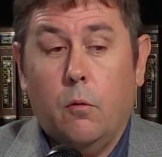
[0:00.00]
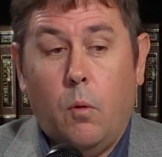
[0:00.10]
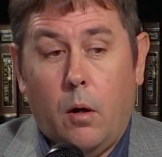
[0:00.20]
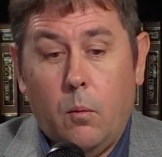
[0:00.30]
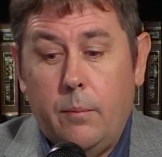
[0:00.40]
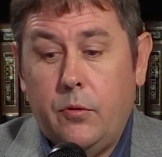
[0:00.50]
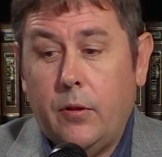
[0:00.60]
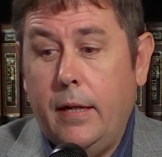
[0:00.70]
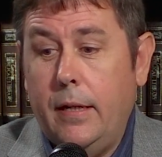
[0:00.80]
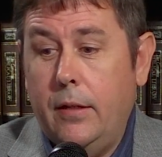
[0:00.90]
Well, our
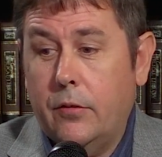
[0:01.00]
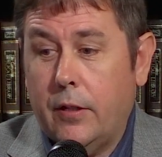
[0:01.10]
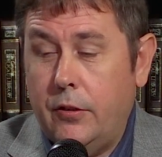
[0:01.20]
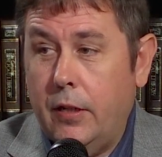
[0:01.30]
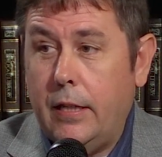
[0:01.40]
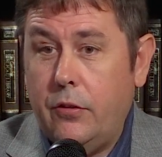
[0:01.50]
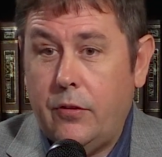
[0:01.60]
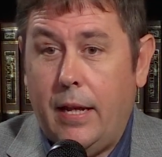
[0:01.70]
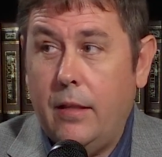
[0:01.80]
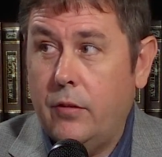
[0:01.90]
website is
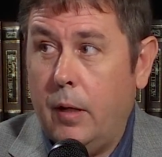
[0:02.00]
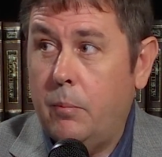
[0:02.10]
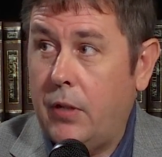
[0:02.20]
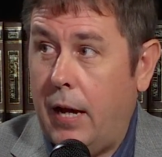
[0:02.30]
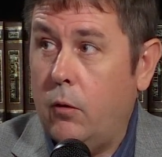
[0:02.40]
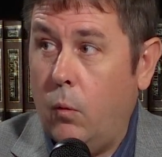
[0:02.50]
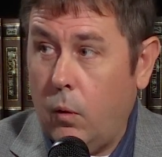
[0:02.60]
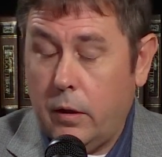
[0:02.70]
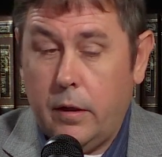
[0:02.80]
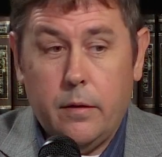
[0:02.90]

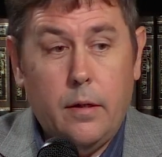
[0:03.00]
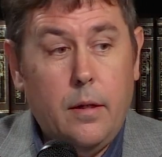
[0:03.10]
kentuckystandsup.org.